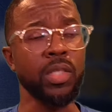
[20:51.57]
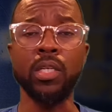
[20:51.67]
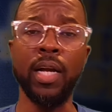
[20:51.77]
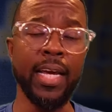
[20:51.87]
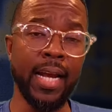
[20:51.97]

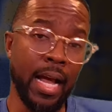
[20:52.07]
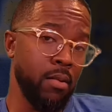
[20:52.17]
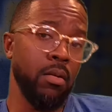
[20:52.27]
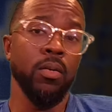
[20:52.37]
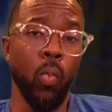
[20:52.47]
And
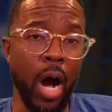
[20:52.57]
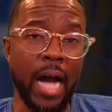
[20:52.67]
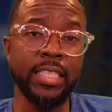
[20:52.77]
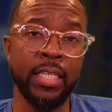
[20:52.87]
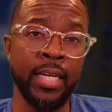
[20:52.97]

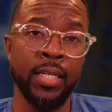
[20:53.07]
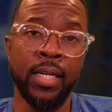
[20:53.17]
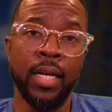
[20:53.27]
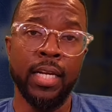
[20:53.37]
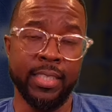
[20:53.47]
watching it,
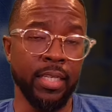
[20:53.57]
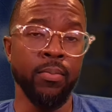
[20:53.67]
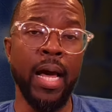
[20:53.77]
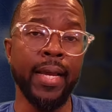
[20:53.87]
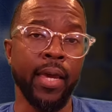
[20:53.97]
it seemed
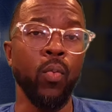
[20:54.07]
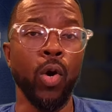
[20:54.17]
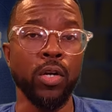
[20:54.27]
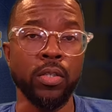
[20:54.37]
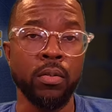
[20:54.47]
like it
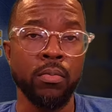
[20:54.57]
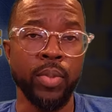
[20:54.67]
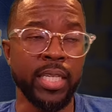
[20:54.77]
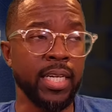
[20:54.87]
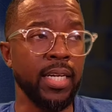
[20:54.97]
worked
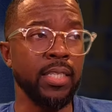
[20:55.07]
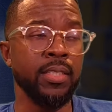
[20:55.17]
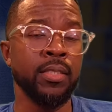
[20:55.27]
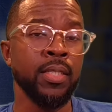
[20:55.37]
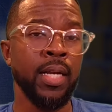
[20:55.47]

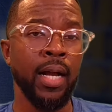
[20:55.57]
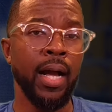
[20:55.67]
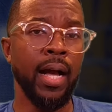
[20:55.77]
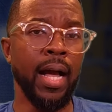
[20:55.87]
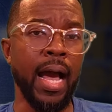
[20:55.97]
because
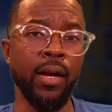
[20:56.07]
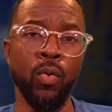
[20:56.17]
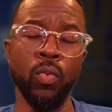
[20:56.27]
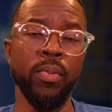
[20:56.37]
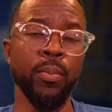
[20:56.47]
I
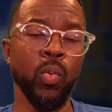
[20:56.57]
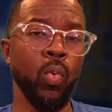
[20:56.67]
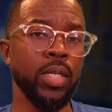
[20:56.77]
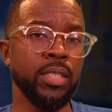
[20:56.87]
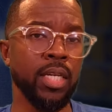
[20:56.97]
don't remember
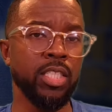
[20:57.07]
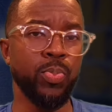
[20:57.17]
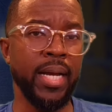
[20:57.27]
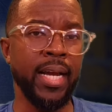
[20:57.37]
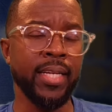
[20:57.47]
one
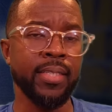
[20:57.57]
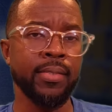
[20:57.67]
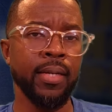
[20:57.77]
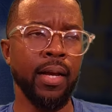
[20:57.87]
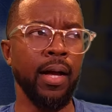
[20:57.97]
touchback.
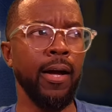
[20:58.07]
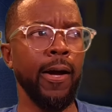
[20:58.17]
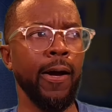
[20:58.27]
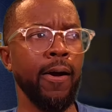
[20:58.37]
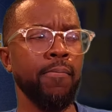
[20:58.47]

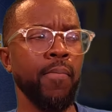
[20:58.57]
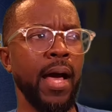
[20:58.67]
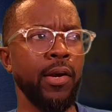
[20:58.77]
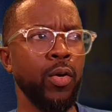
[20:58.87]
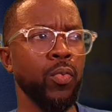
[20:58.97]
I
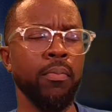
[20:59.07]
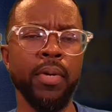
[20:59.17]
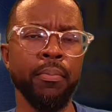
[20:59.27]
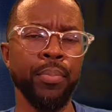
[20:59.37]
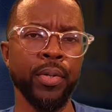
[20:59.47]
don't
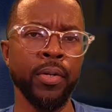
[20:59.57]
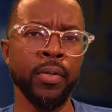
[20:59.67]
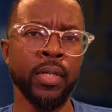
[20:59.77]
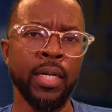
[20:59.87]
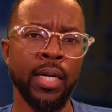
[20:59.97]
remember